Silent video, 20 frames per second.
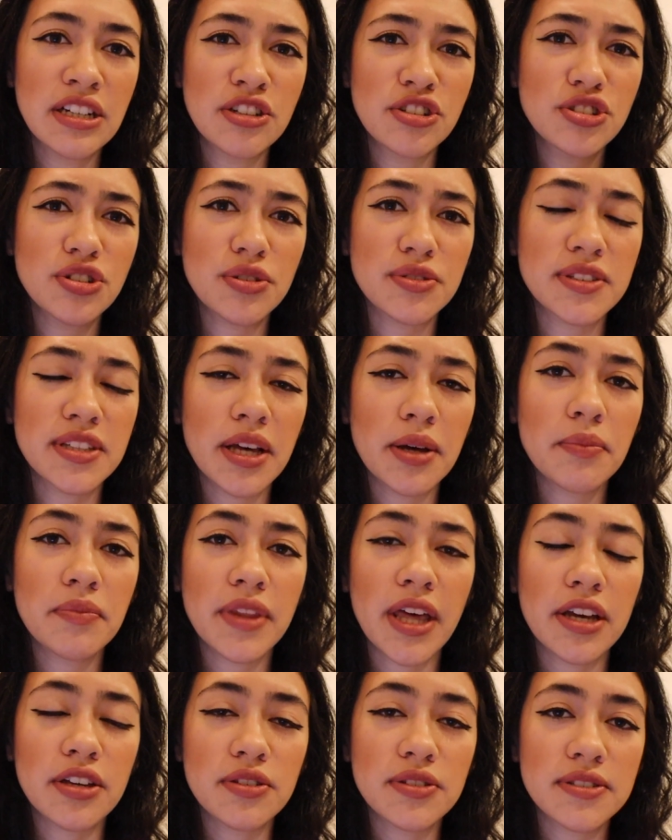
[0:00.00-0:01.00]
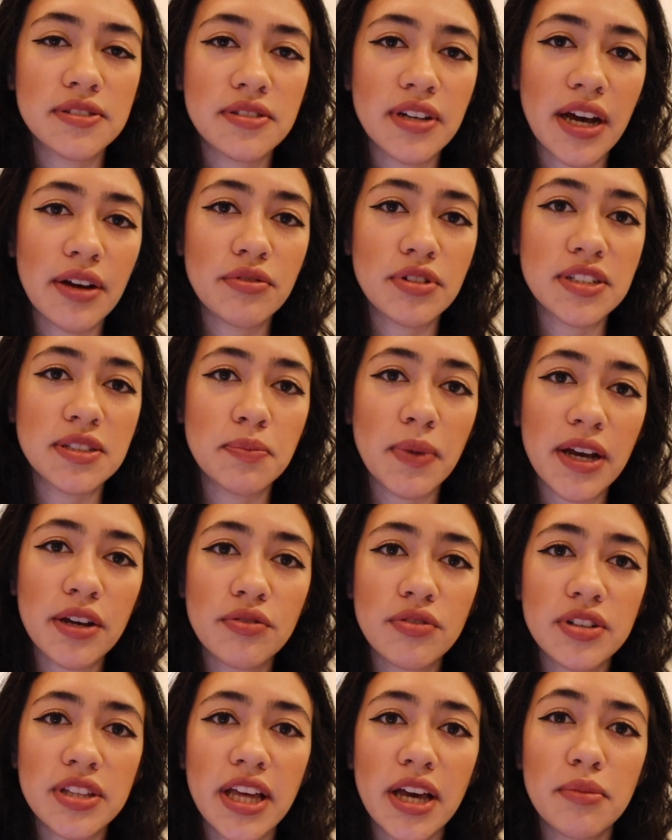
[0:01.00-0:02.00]
shows them that you still have respect
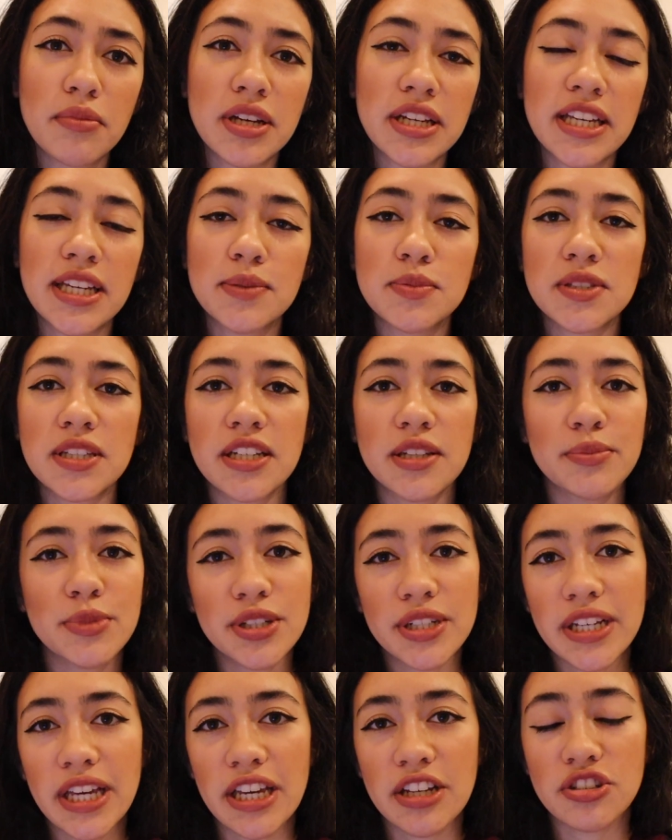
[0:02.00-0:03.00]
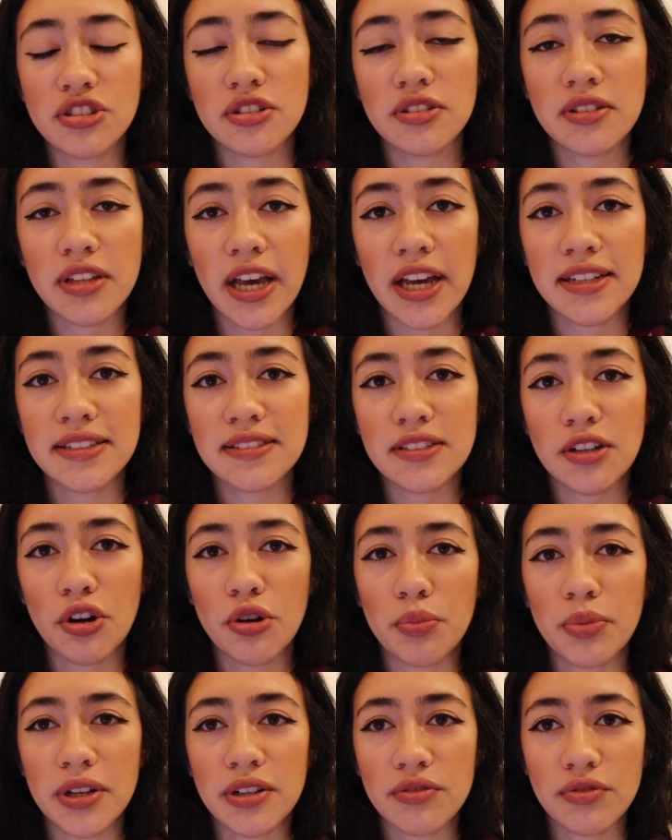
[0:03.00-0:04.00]
for them and keeps the communication lines
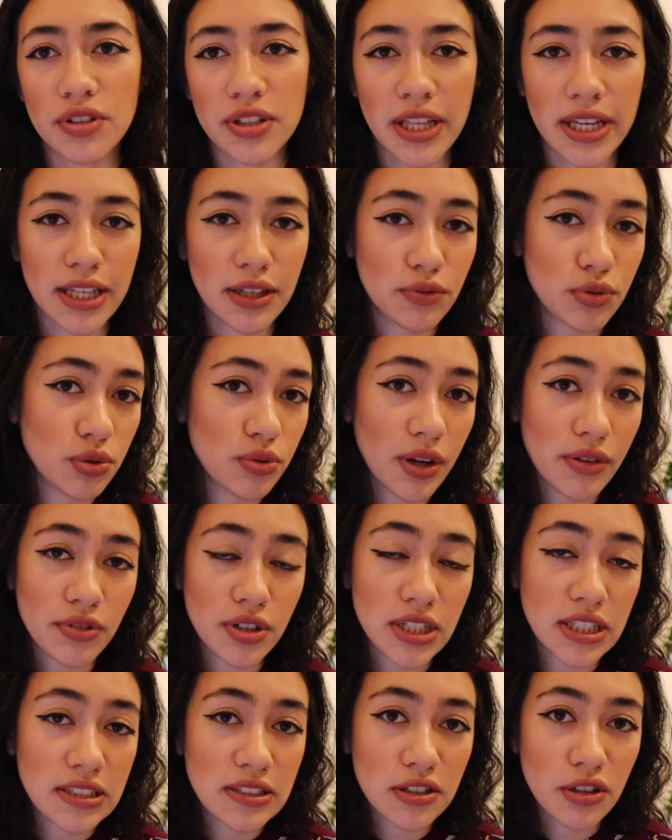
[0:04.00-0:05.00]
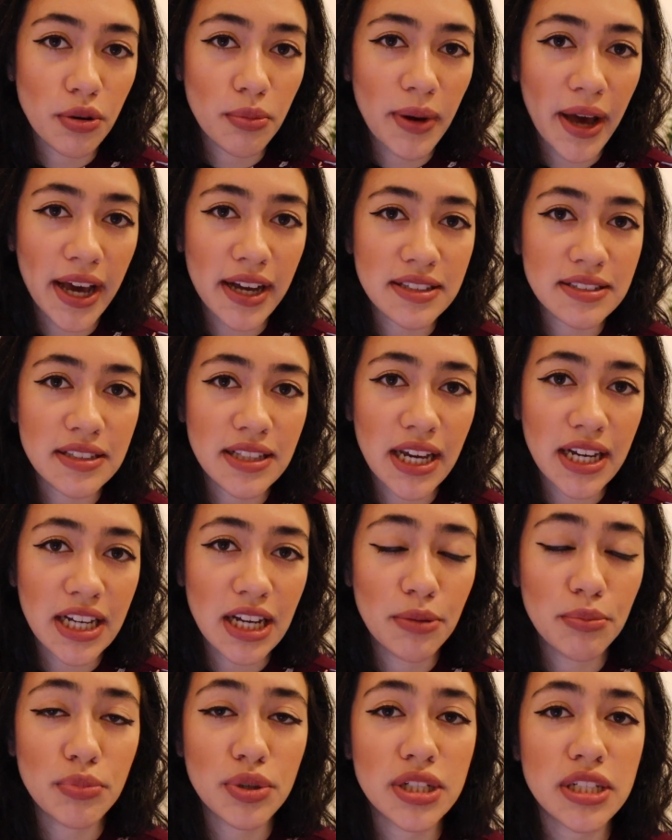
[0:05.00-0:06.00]
open for like if you ever need to go back to that
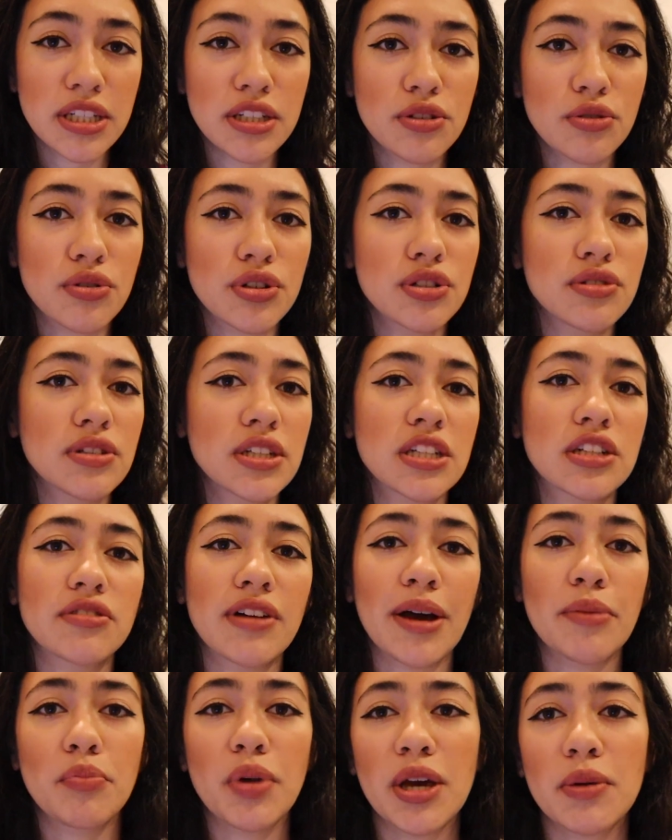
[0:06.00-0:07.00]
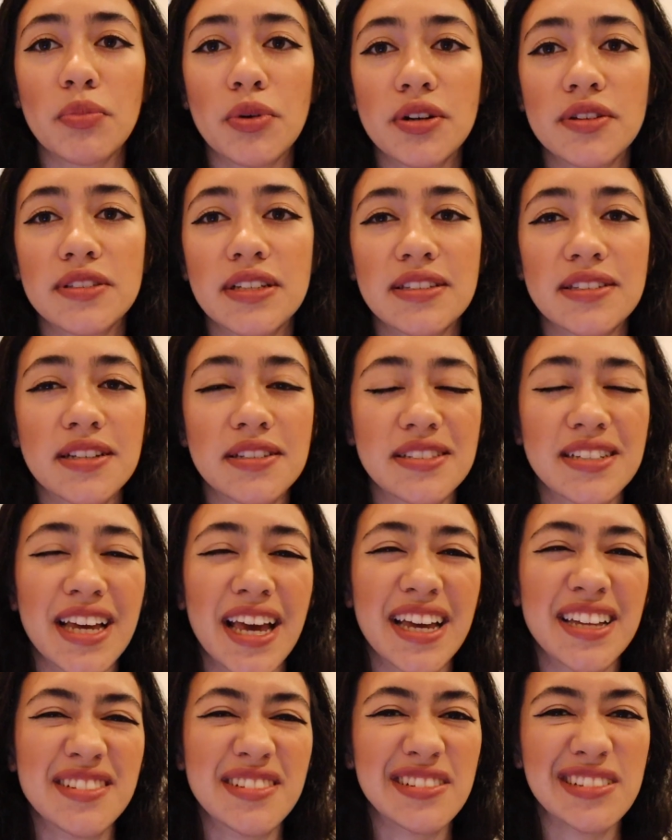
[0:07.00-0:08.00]
company or you need to grab papers, it doesn't
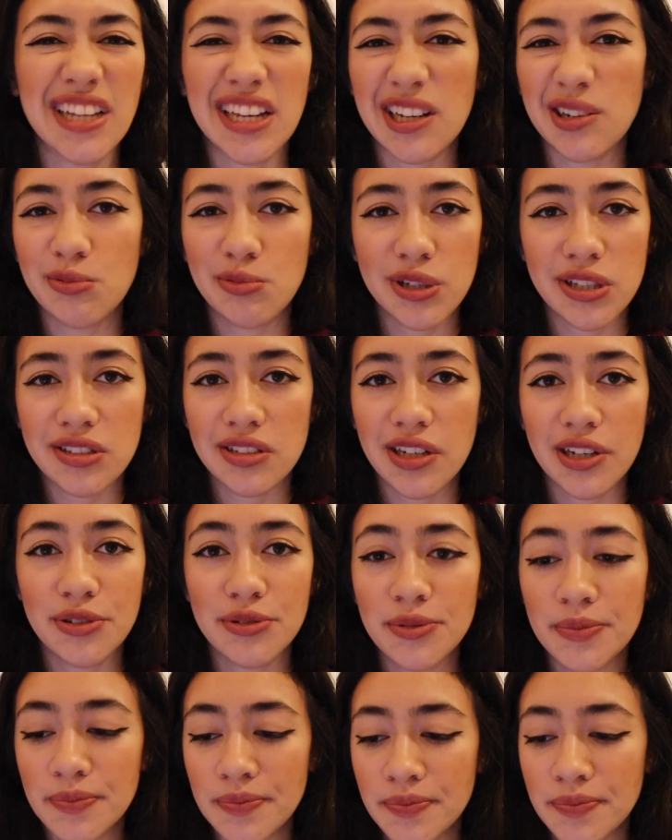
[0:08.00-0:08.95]
end on like a weird note.